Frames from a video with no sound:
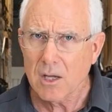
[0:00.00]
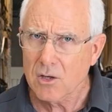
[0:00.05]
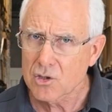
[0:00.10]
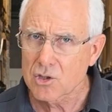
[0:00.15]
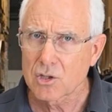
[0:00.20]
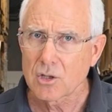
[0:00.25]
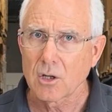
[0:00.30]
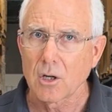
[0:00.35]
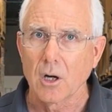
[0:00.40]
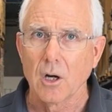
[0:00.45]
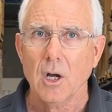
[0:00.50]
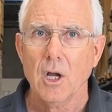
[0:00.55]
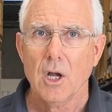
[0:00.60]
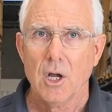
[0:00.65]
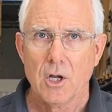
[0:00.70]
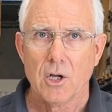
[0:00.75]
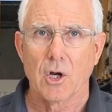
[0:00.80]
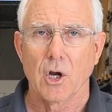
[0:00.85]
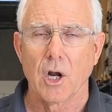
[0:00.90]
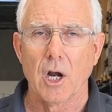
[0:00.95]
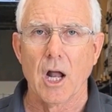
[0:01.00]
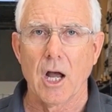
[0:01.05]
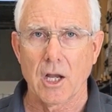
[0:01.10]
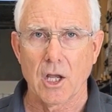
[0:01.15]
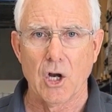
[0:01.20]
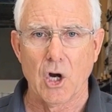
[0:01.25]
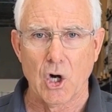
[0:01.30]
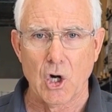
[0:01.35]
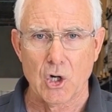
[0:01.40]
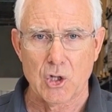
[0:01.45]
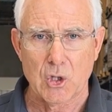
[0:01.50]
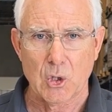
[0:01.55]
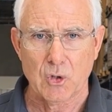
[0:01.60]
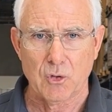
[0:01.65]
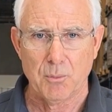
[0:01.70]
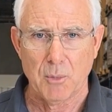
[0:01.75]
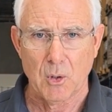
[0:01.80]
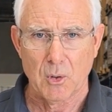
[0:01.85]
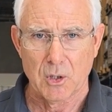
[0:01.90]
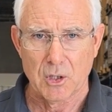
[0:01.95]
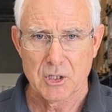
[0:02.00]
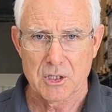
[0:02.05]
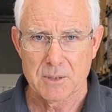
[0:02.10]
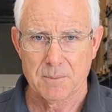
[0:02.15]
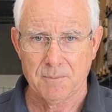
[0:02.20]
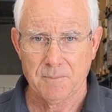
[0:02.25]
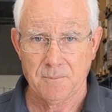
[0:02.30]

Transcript: sure you're not going to hurt those motors.